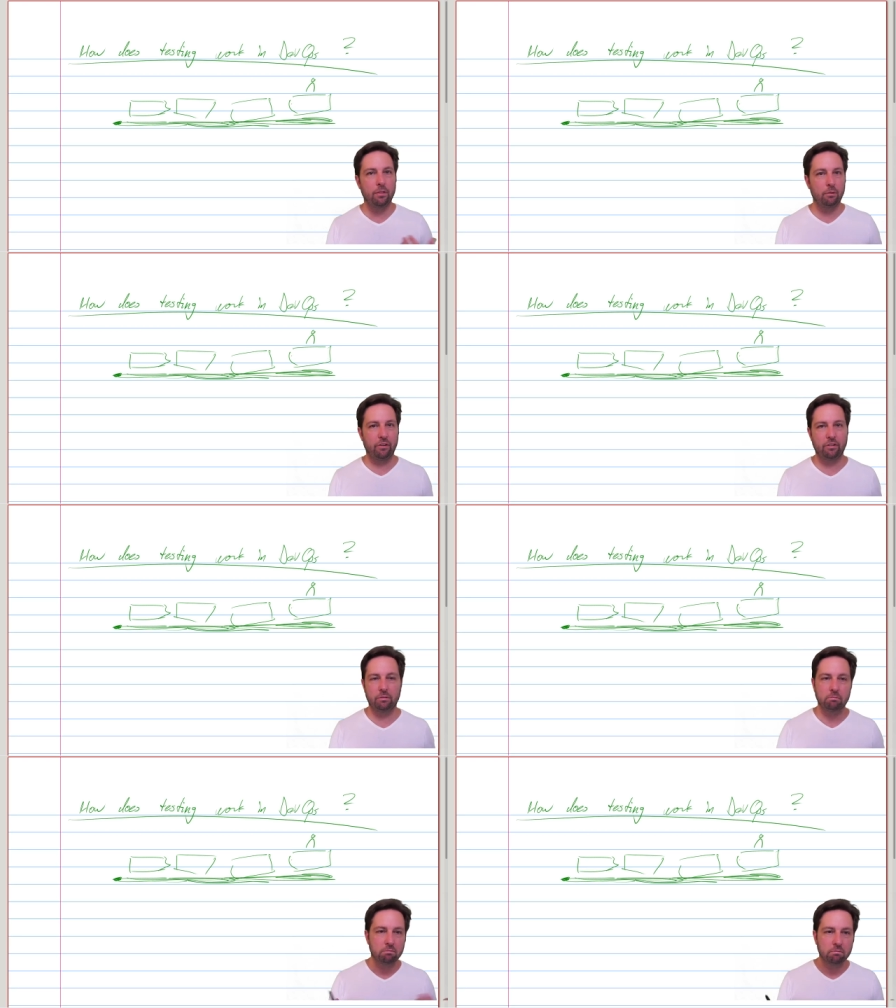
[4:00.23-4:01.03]
the rest
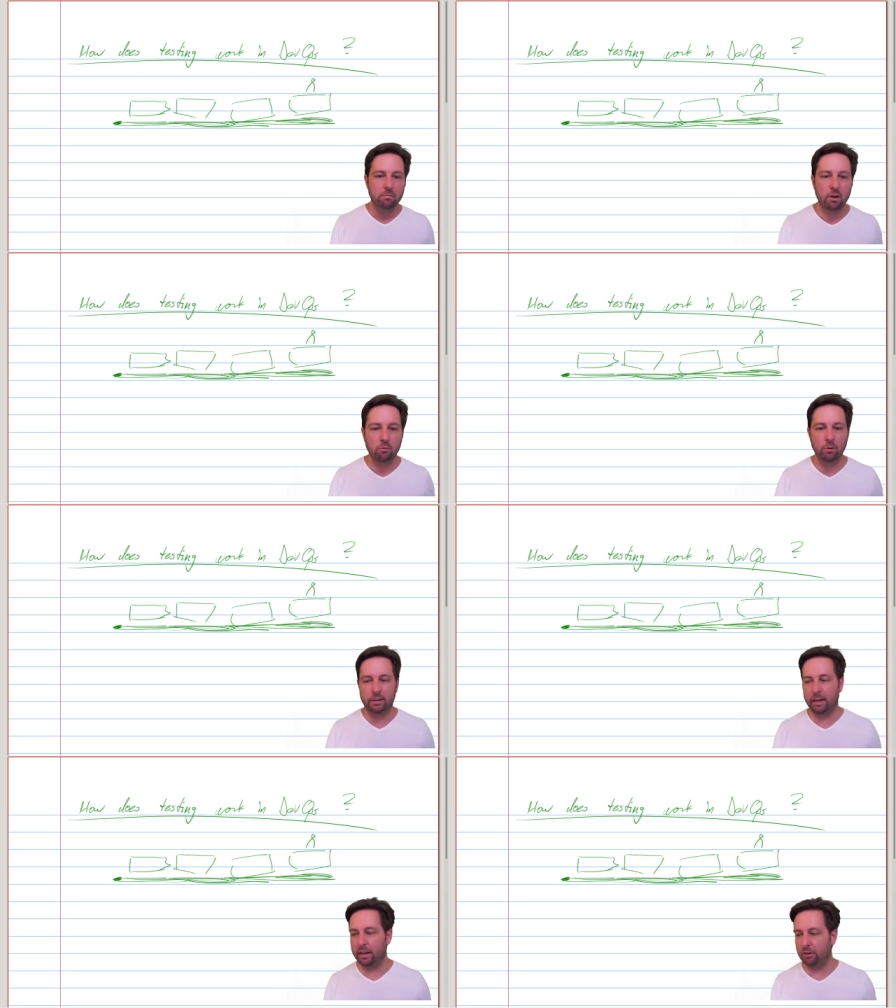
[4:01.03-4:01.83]
will
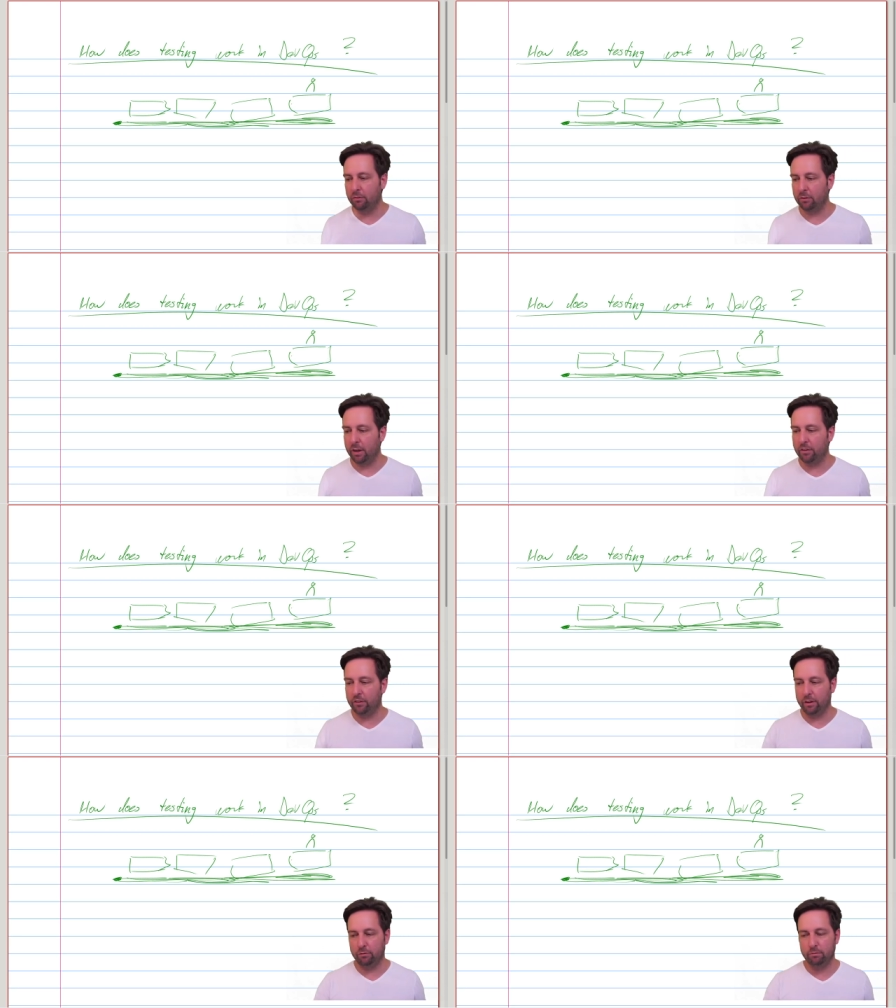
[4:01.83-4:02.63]
take care of itself.